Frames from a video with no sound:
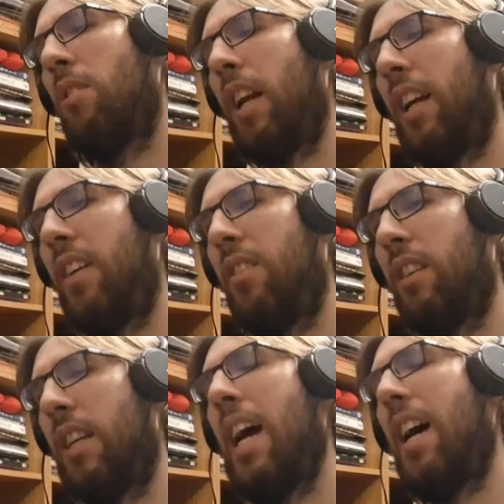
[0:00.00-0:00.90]
like,
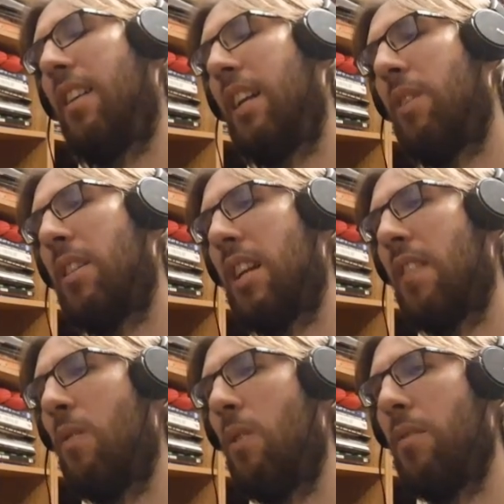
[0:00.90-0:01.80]
yeah, like Resident
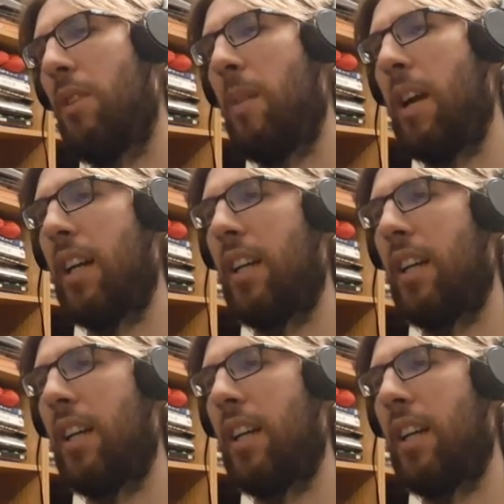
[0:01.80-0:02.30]
Evil 1 remake.